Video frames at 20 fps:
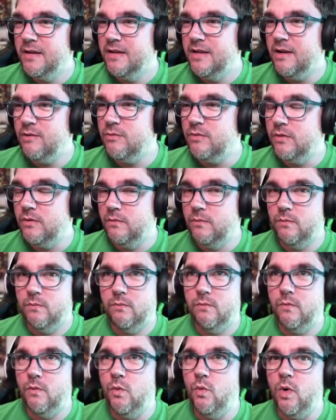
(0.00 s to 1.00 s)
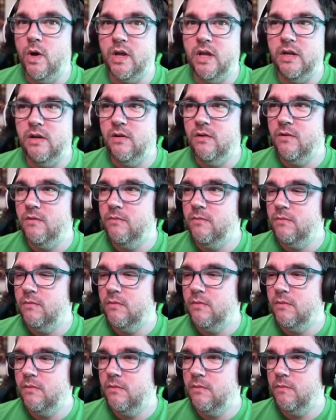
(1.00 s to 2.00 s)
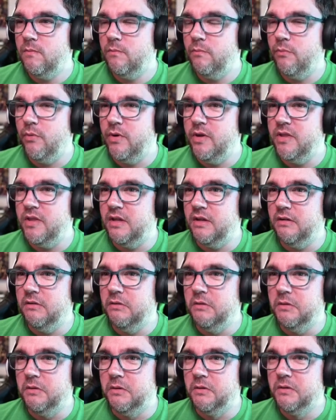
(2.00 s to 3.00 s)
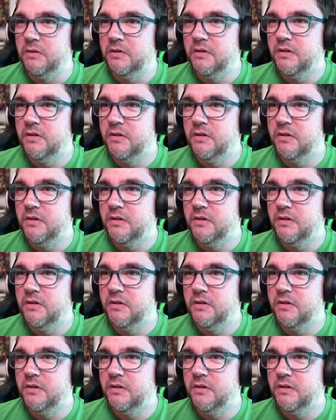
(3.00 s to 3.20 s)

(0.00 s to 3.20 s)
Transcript: Now, oh, I can hear breathing. Ugh.